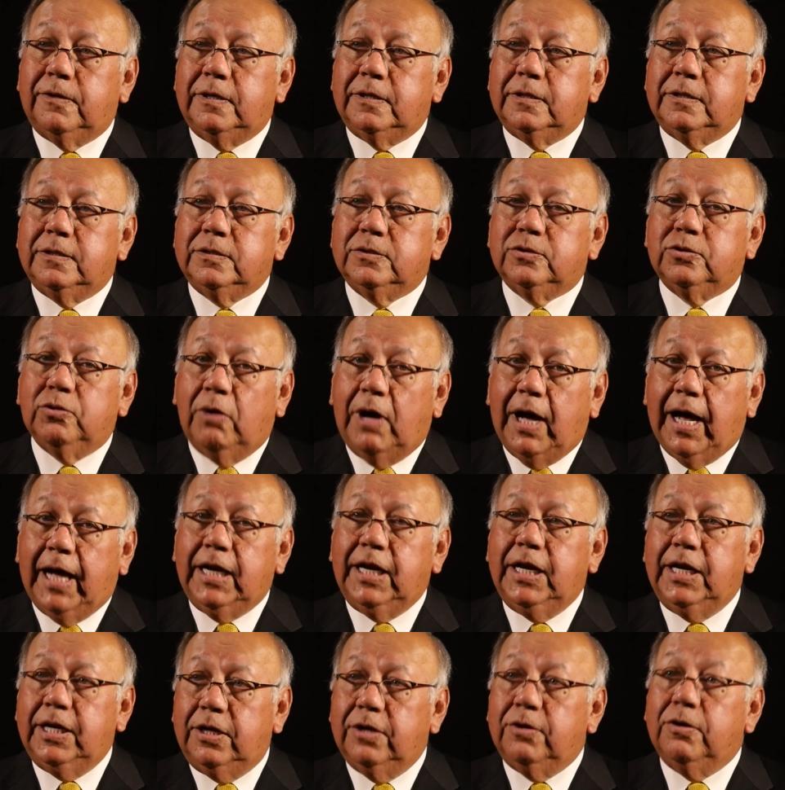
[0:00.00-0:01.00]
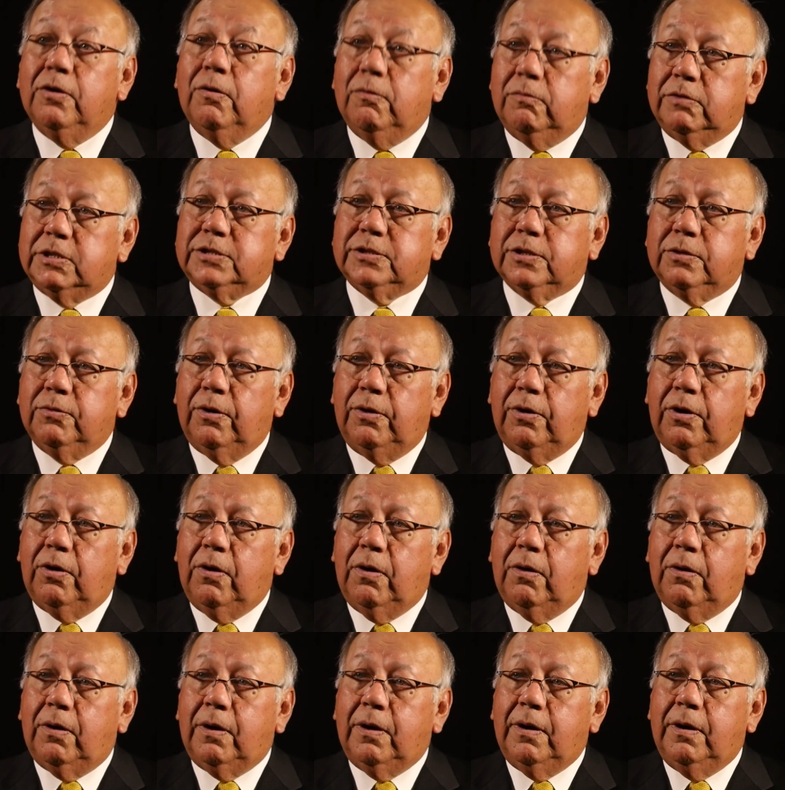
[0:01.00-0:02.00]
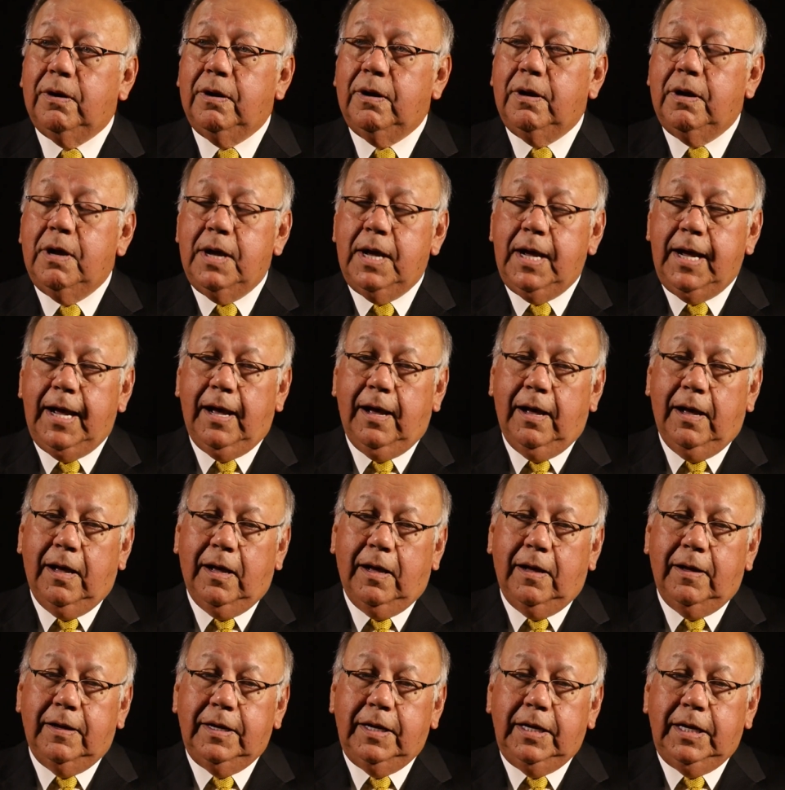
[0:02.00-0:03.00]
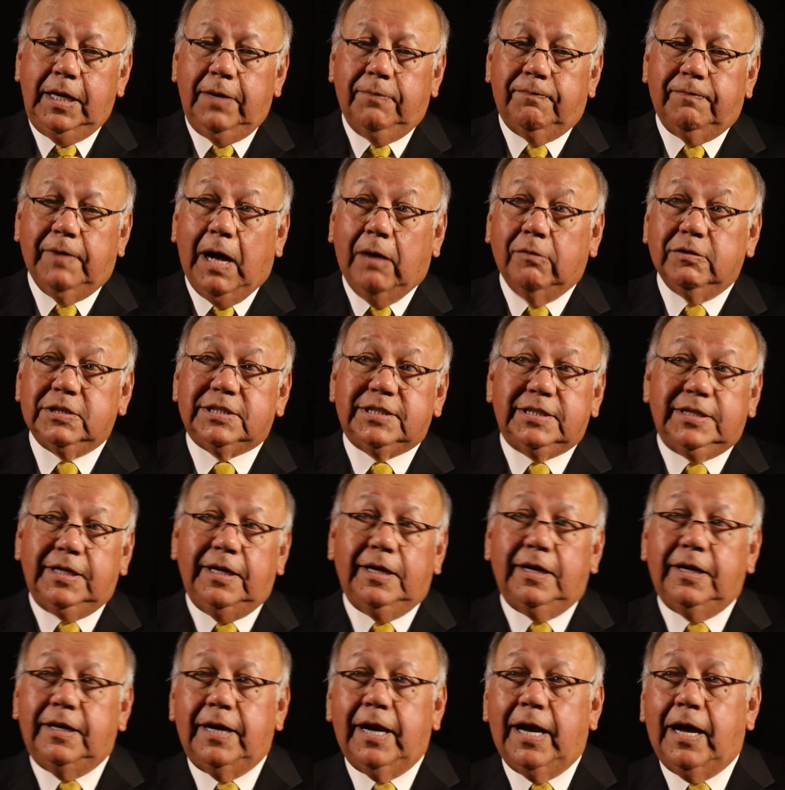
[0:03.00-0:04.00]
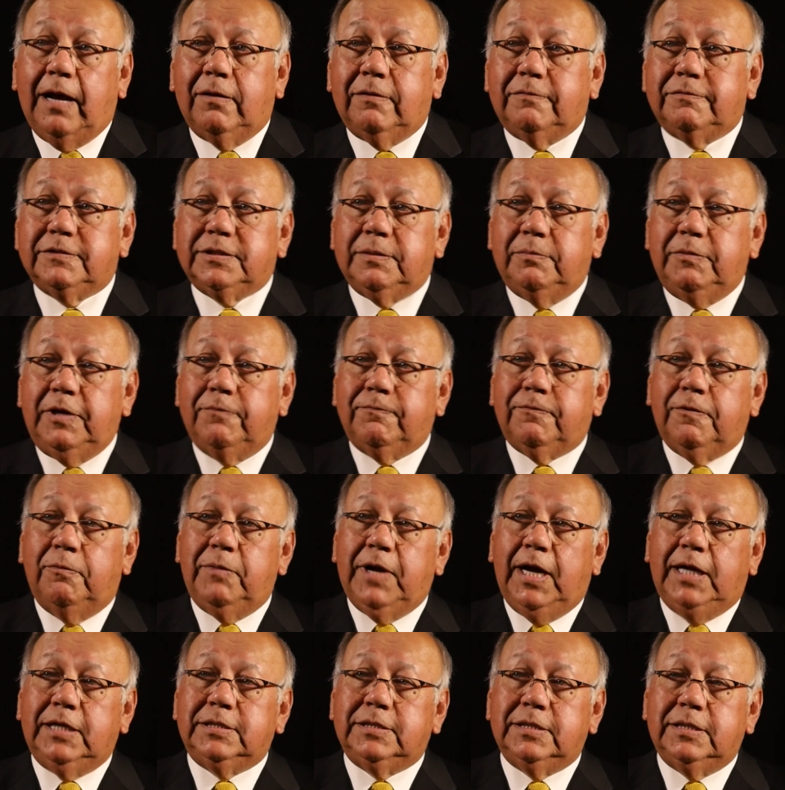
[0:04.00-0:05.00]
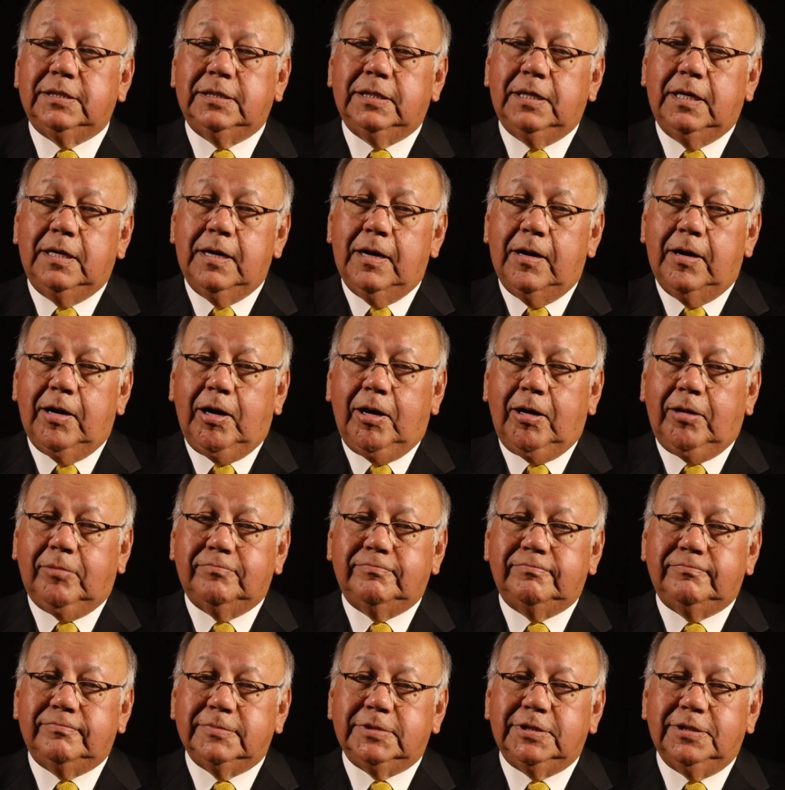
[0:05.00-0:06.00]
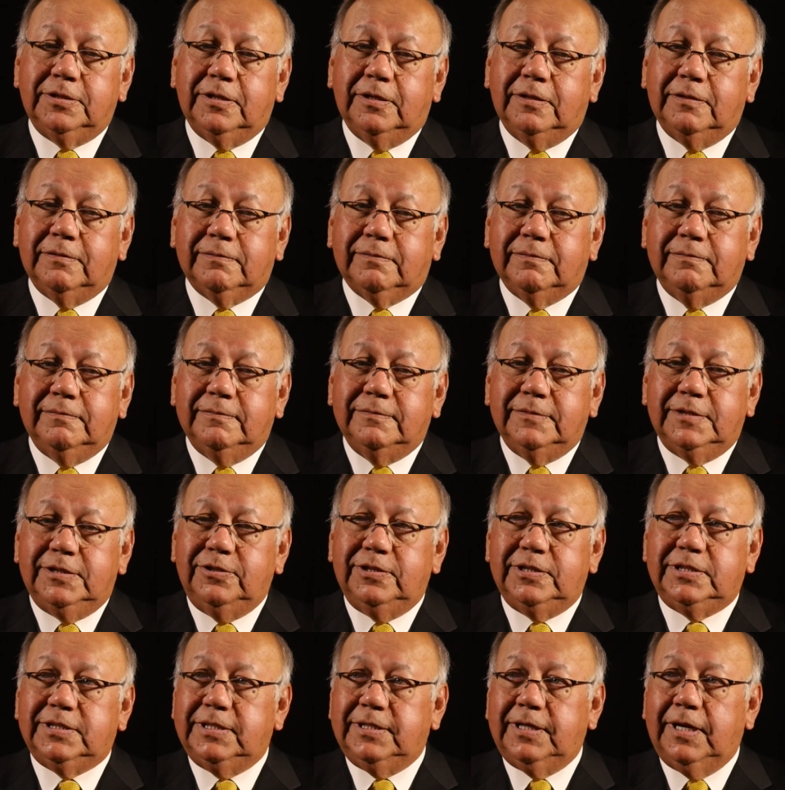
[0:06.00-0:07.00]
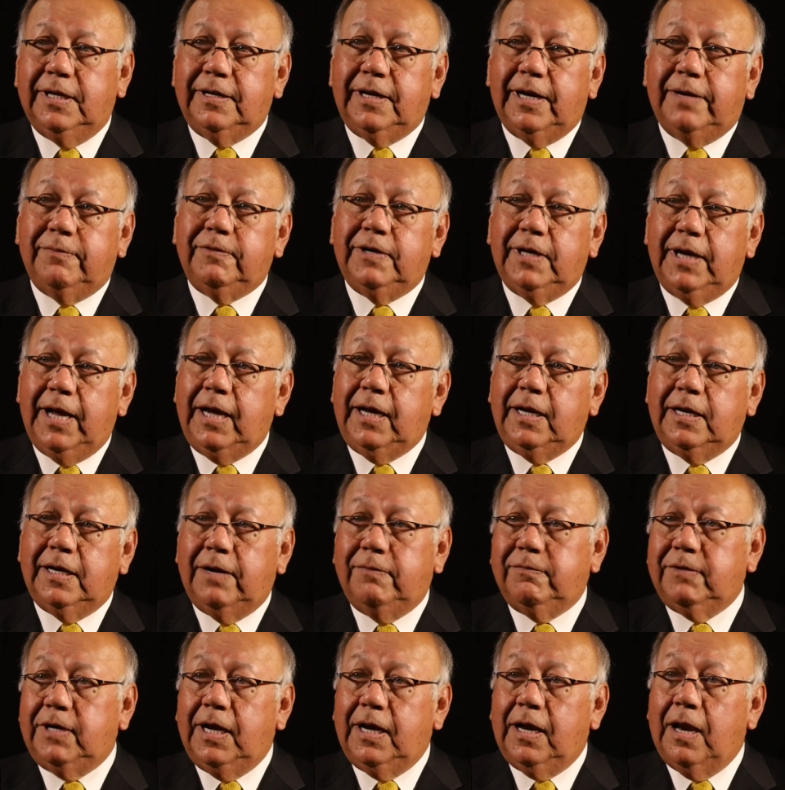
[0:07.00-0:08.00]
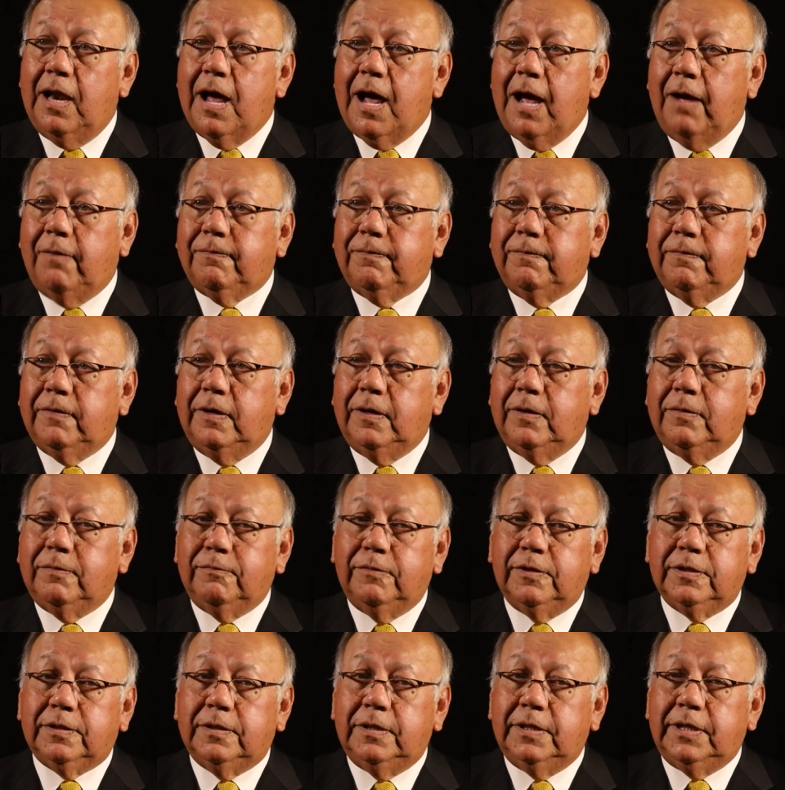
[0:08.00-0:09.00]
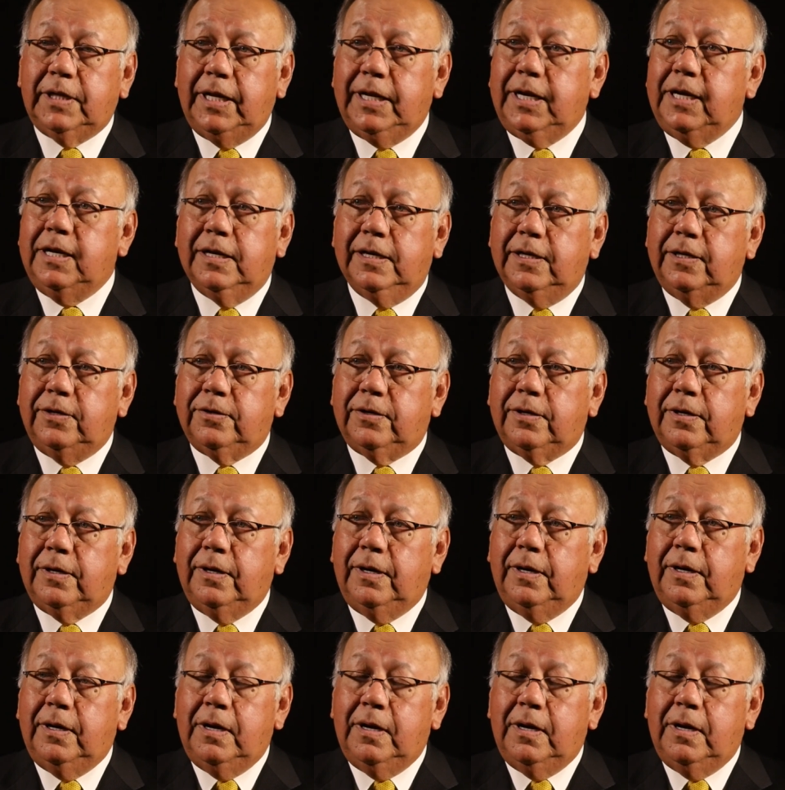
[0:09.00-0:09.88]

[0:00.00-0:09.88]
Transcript: it. Mm-hmm. So I need to know what's going on. Mm-hmm. If I was cheated out of some information, you see that every day in everyday life with any leader.